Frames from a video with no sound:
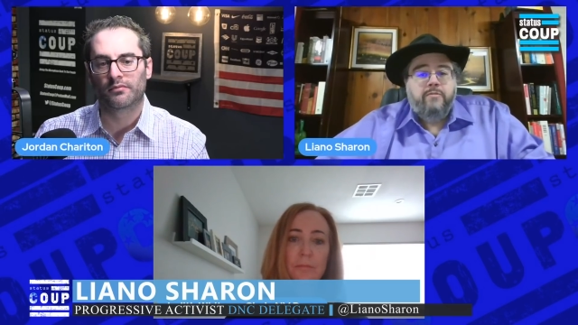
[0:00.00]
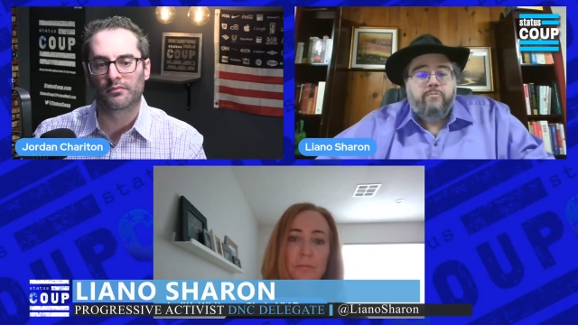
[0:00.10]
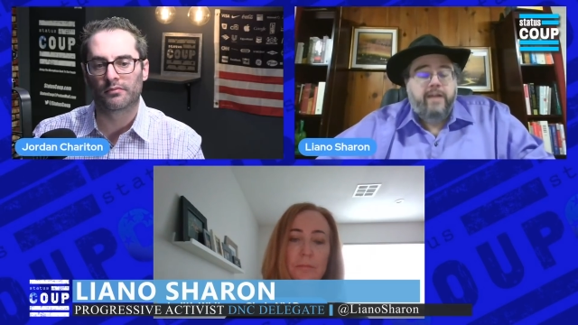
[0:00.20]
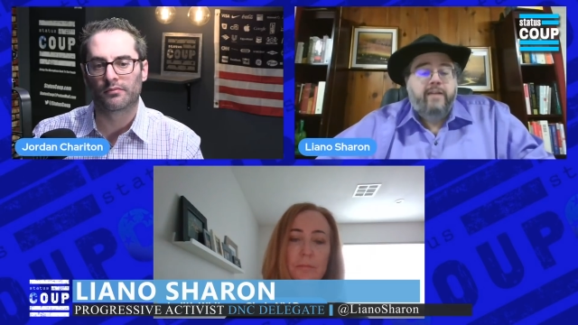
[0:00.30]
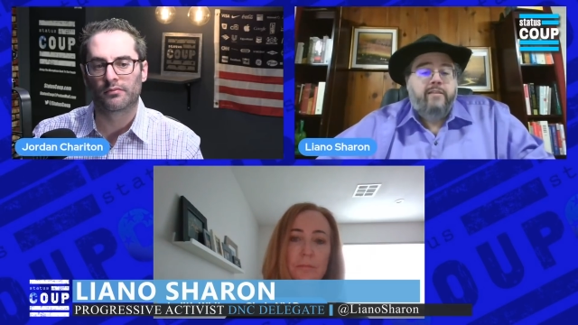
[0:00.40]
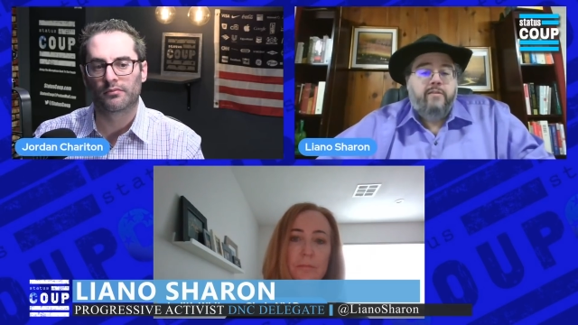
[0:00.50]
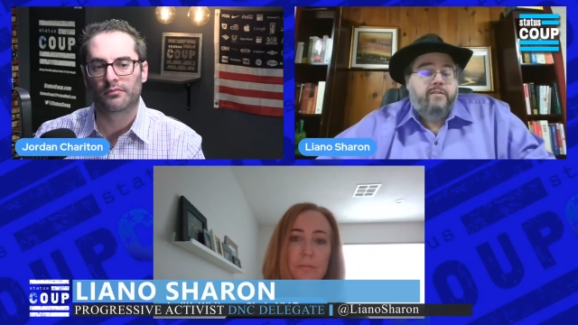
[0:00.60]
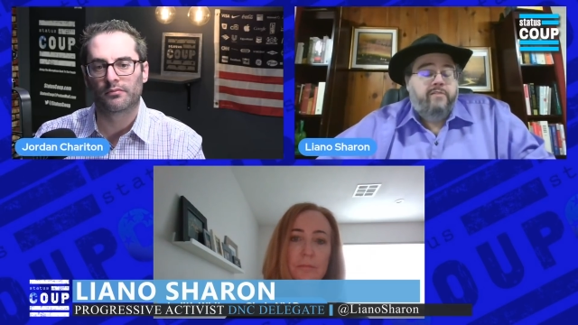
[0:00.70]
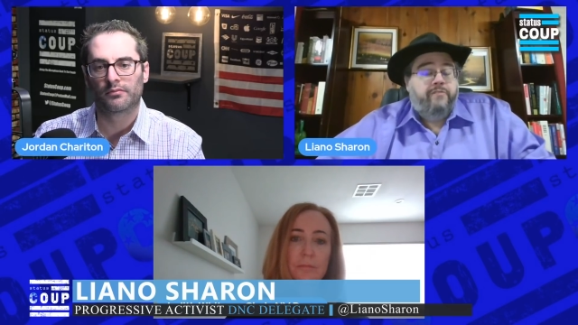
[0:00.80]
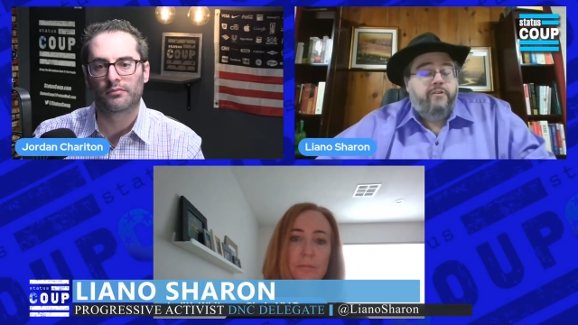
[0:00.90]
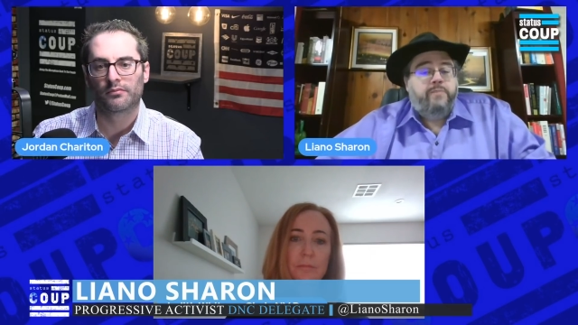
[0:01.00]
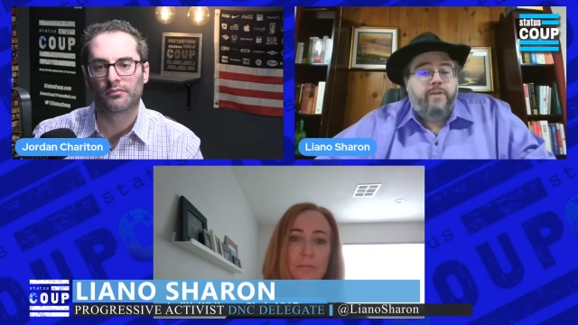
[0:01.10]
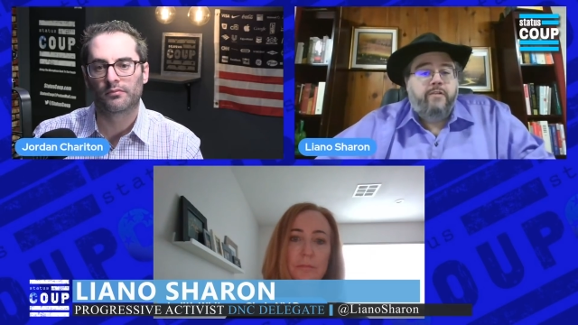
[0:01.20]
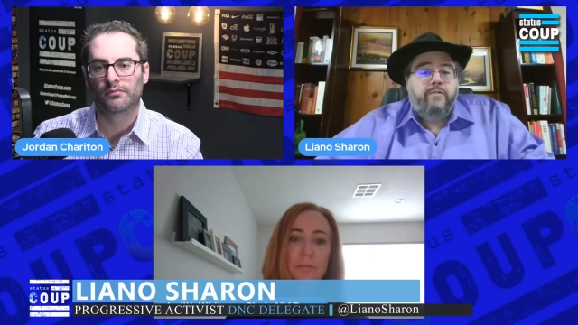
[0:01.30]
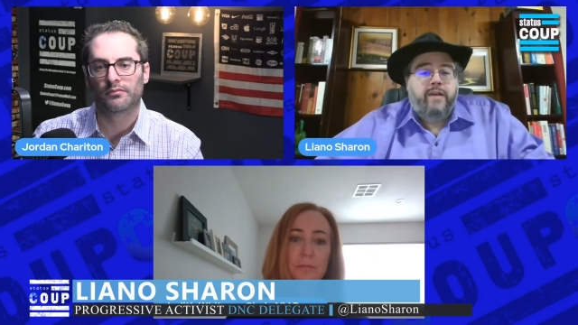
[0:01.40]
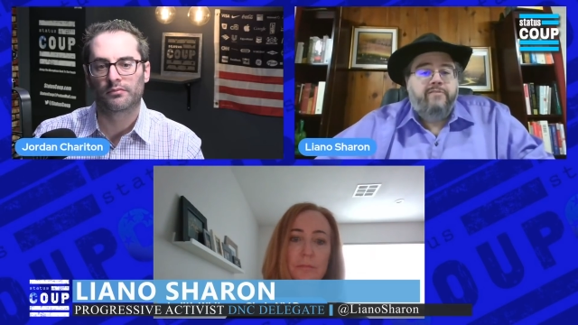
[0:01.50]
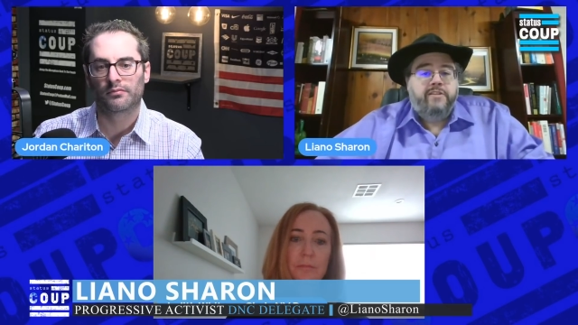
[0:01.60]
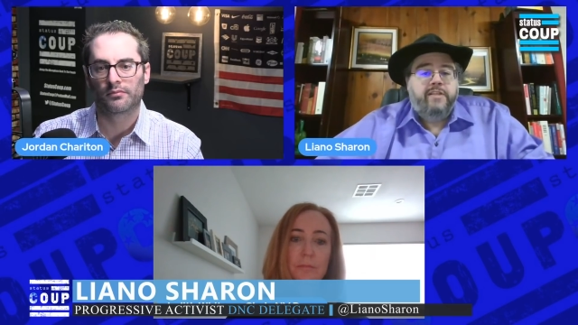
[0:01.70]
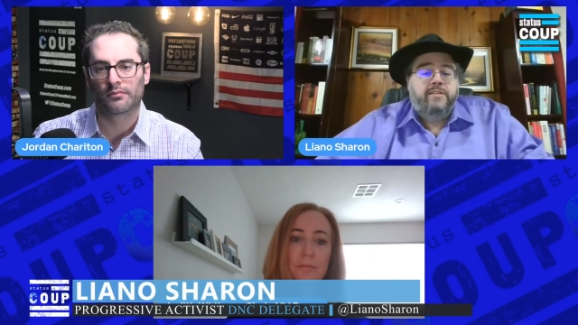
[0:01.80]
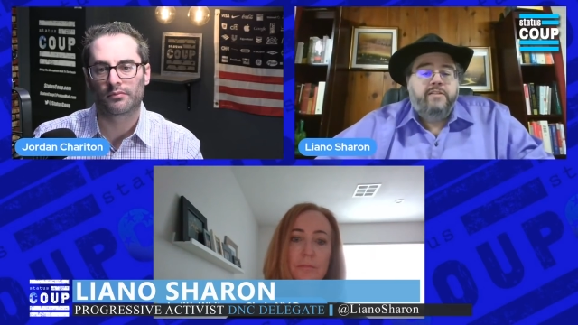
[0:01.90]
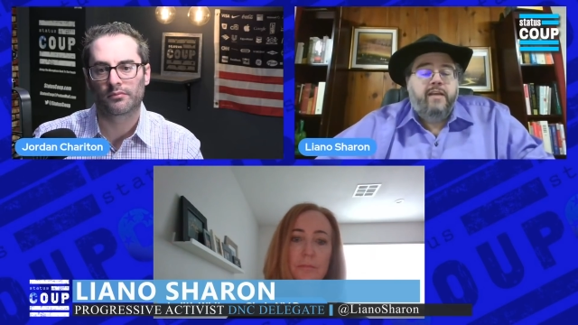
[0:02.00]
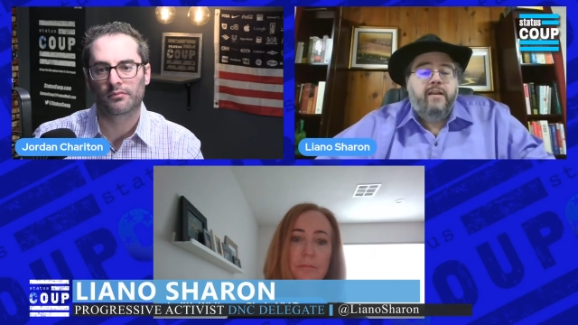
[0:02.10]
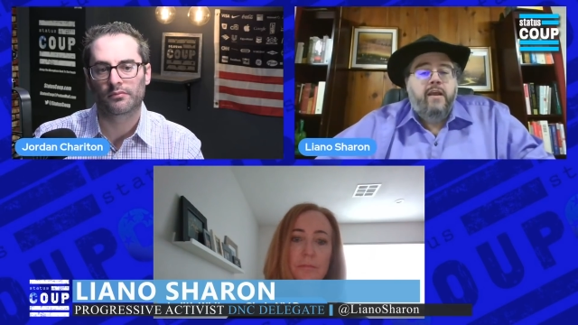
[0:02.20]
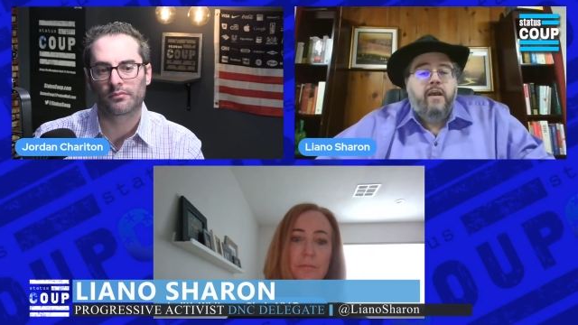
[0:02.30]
Speaker 1: right at the in the first paragraph, it says that